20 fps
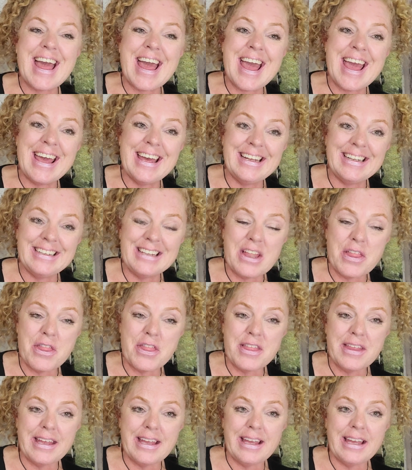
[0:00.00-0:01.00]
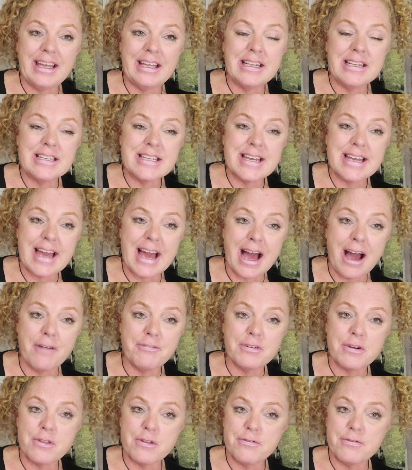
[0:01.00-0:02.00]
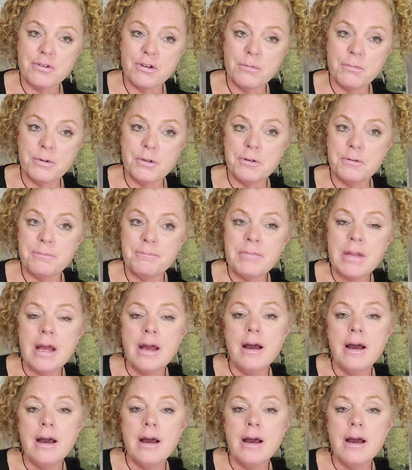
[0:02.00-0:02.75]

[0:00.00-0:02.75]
and the day after the full moon,